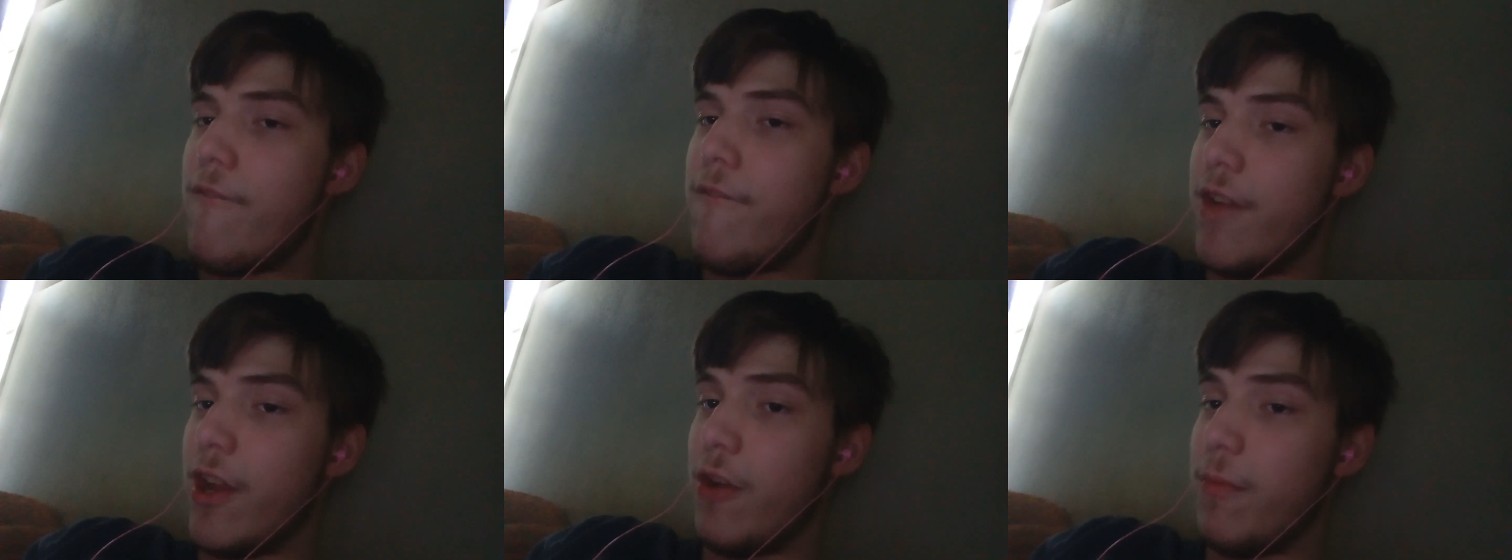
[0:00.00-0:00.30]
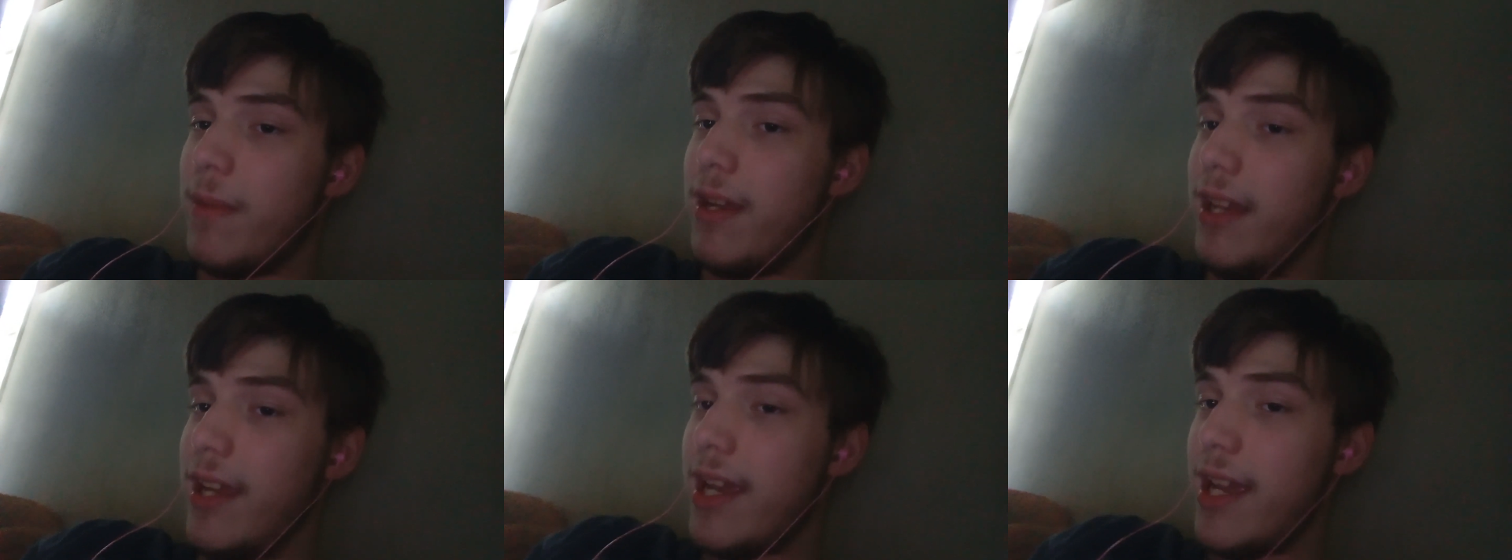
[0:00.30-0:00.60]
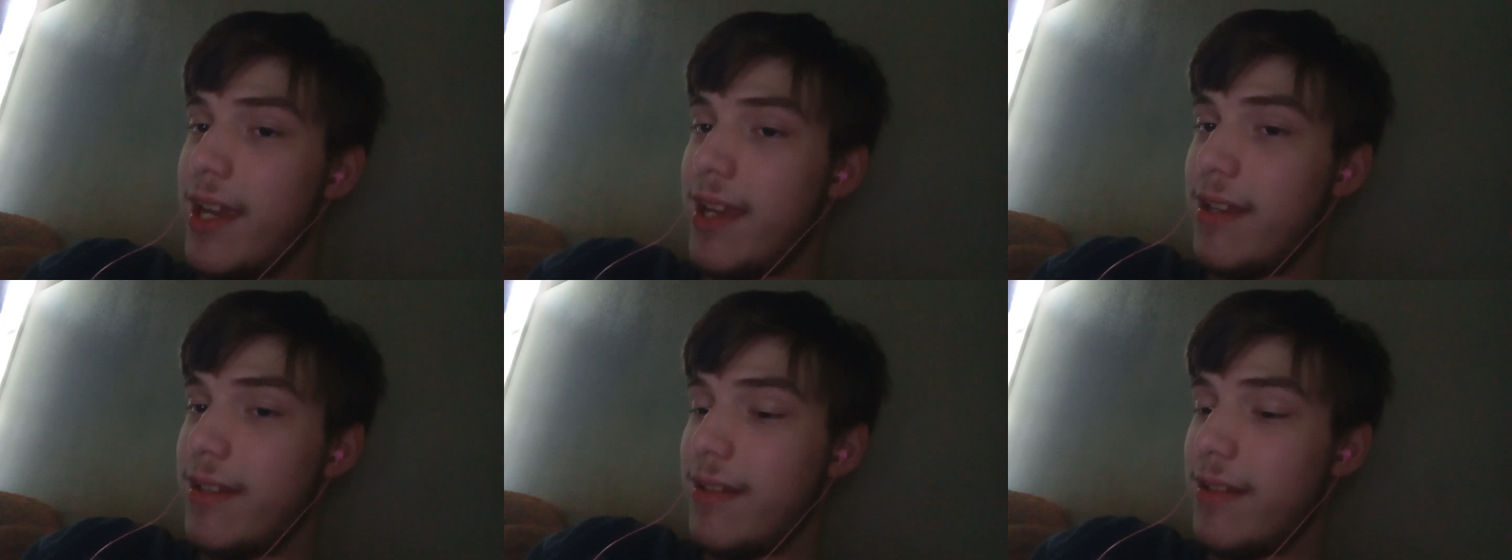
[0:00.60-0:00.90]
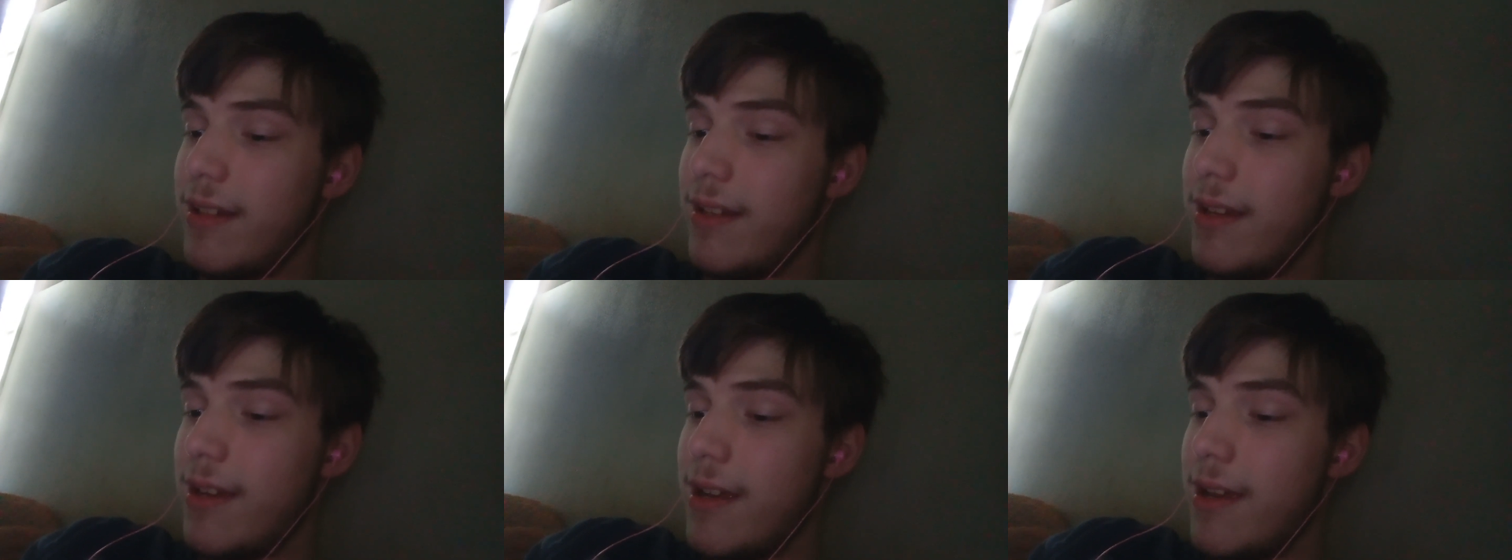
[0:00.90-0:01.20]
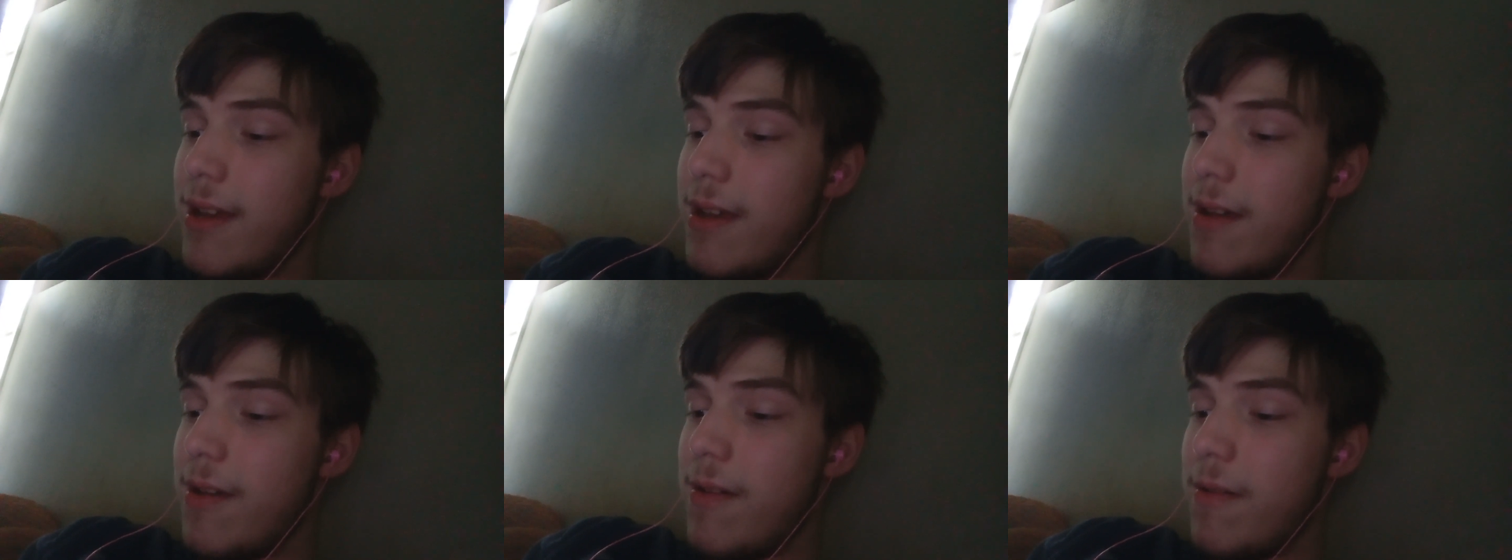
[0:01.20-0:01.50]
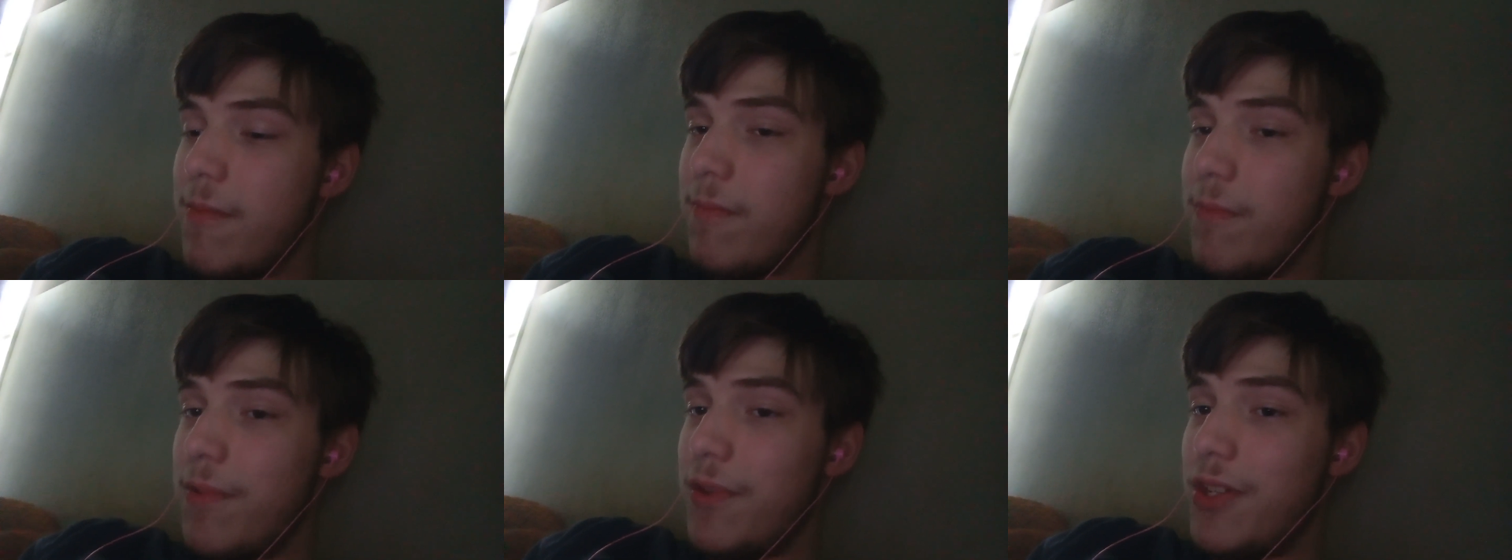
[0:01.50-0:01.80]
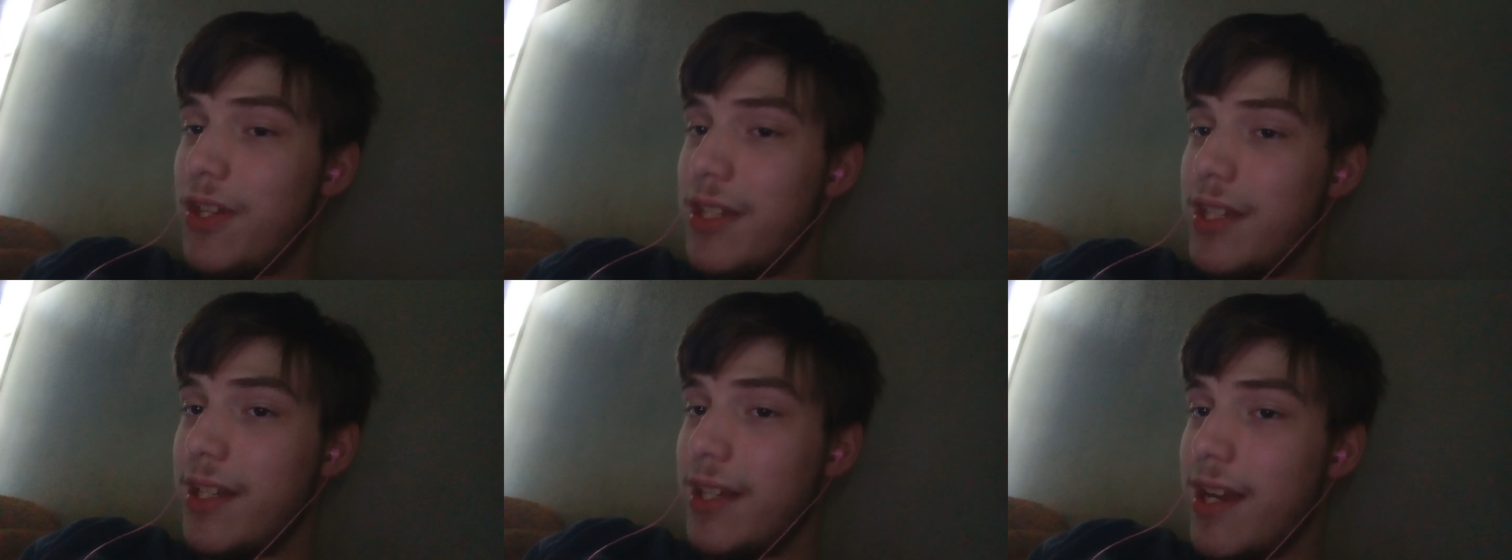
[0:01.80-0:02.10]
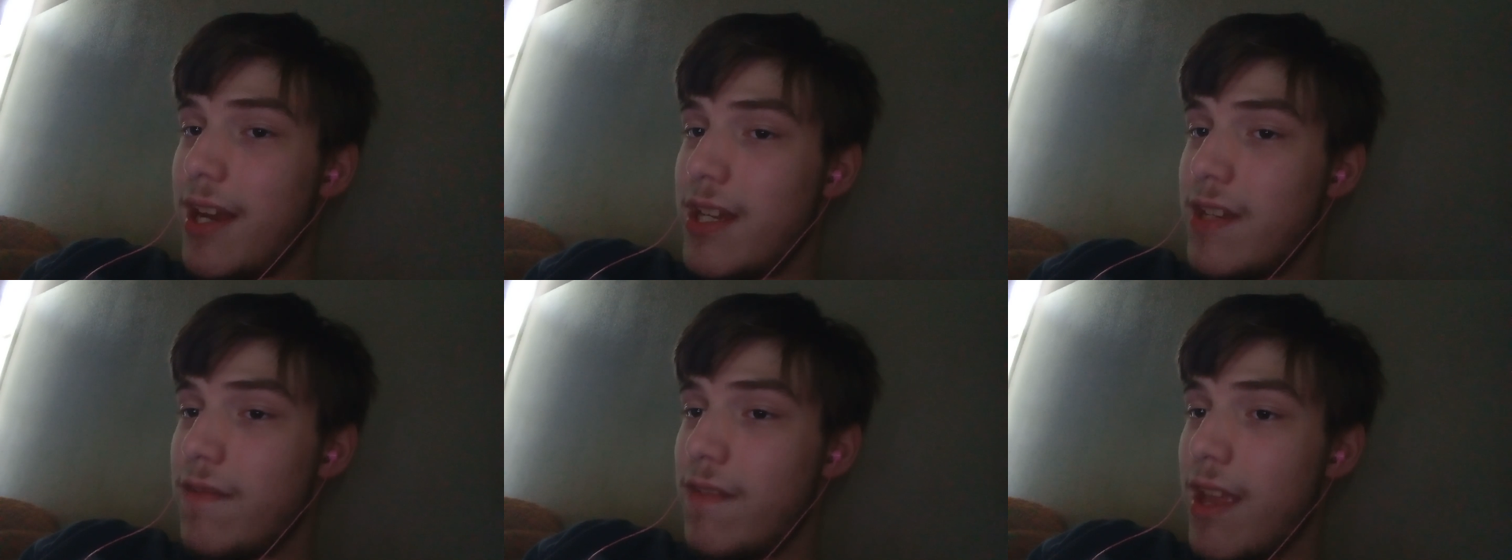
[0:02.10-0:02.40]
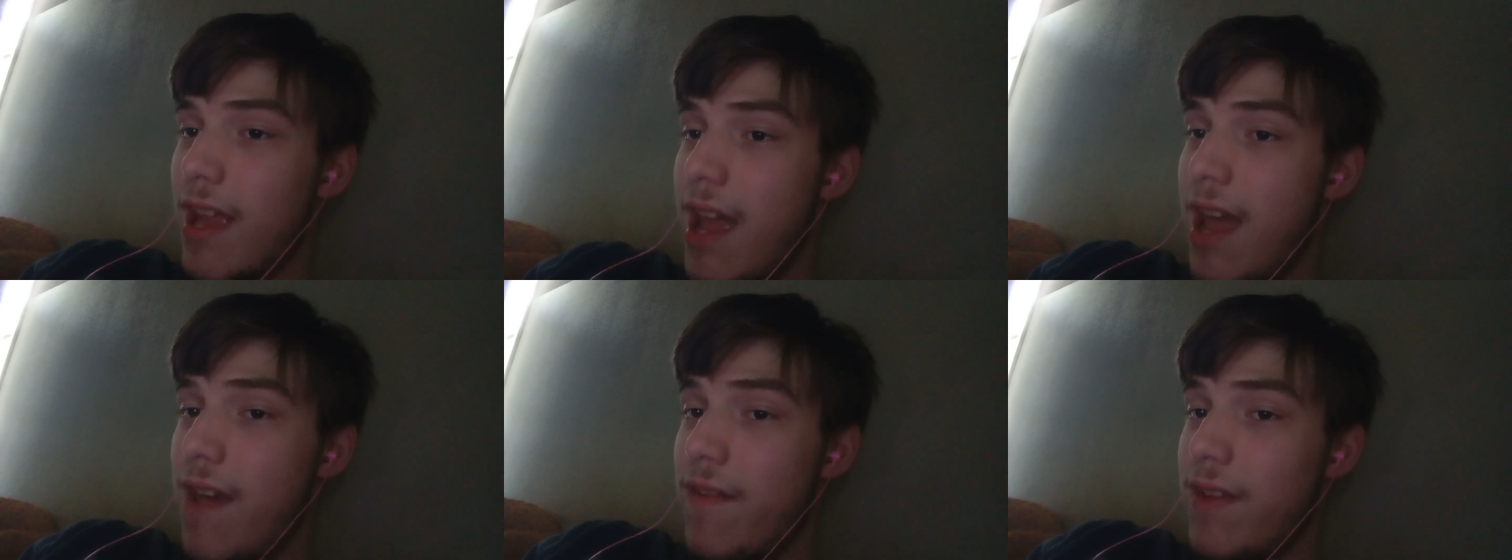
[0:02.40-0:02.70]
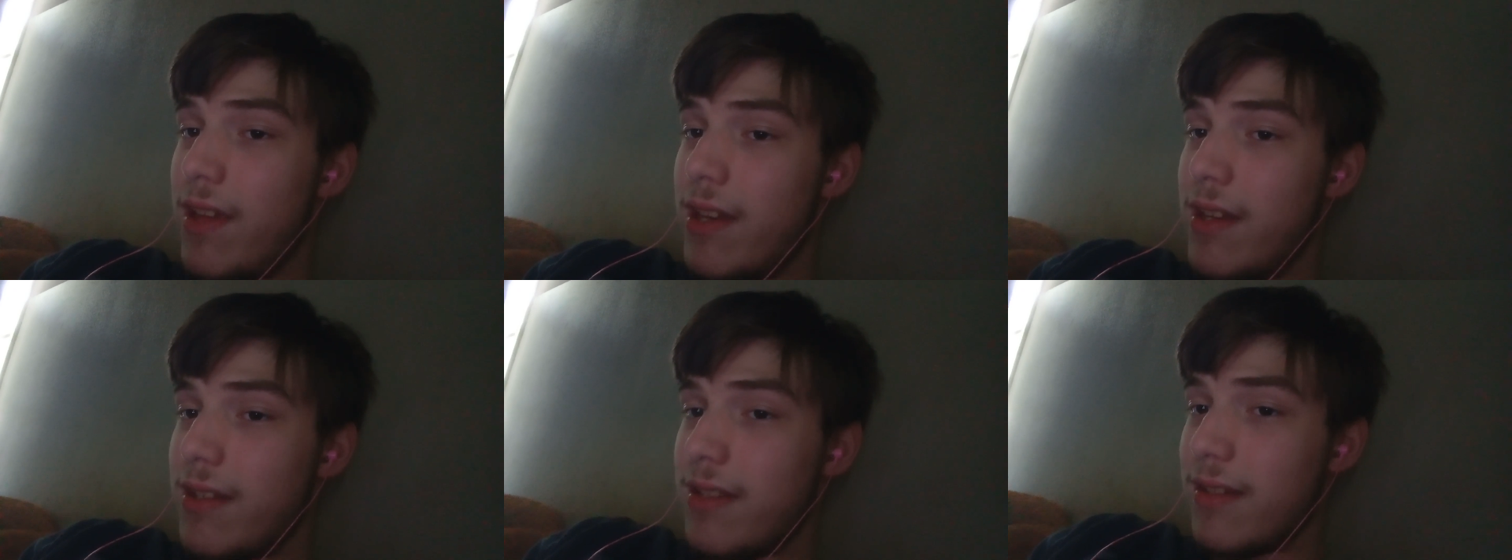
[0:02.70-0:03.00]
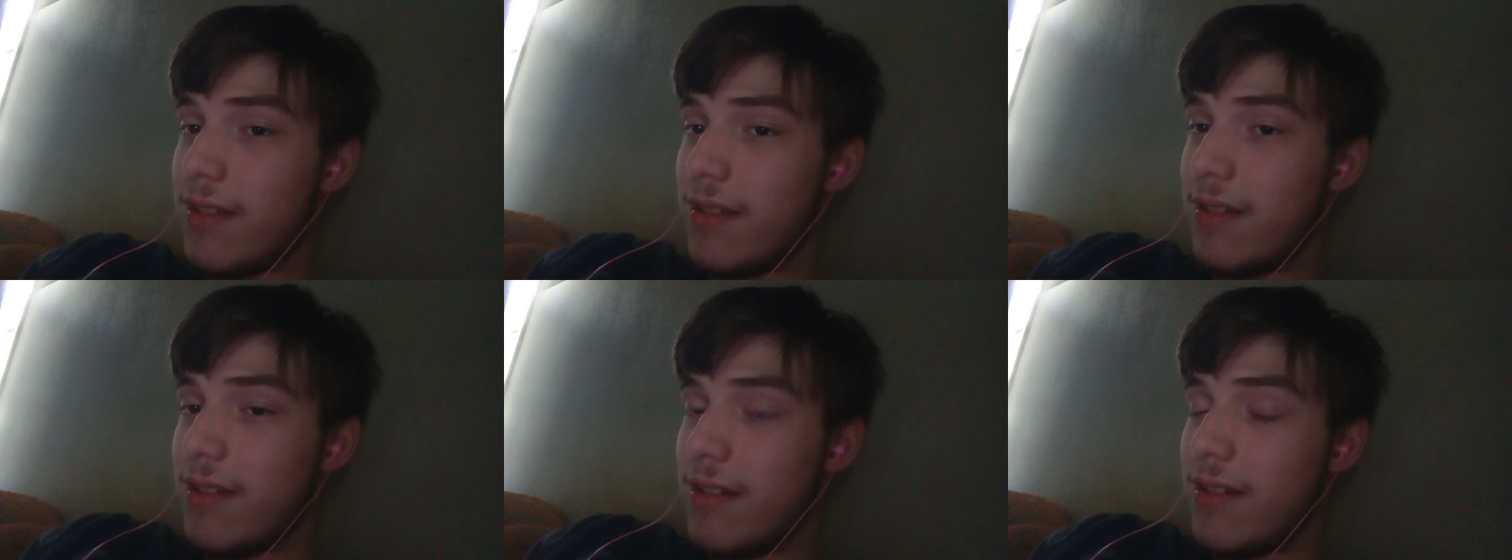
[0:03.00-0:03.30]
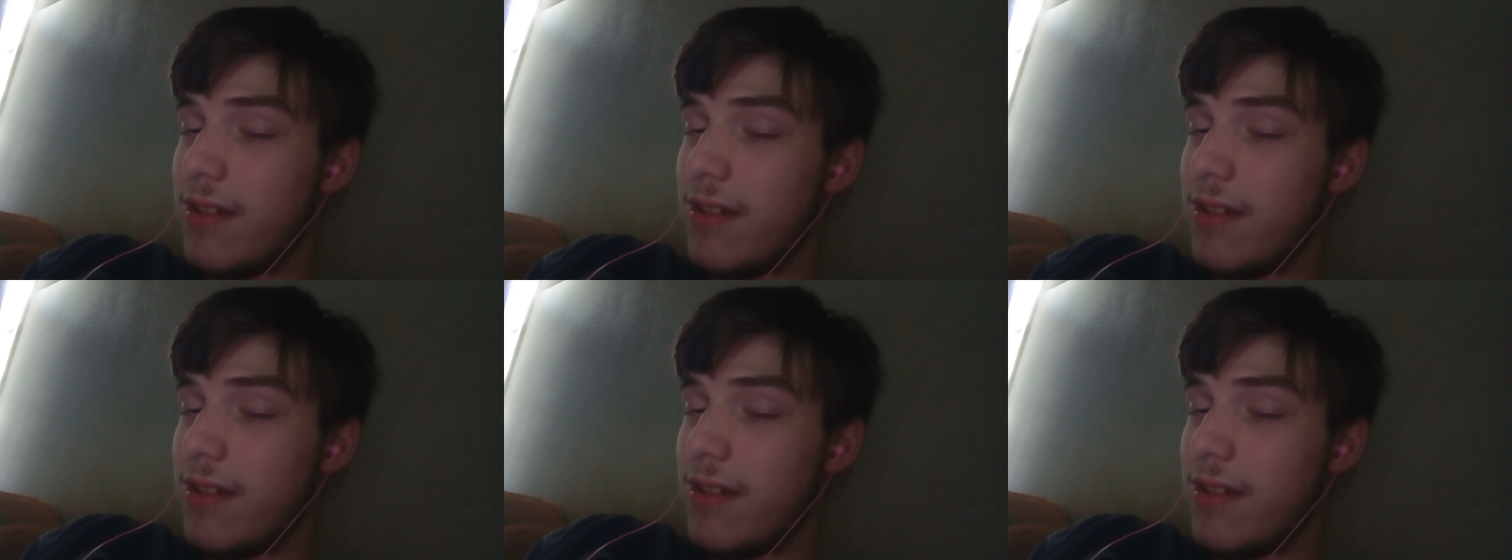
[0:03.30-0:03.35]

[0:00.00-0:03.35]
filming yet. But just in case if they haven't,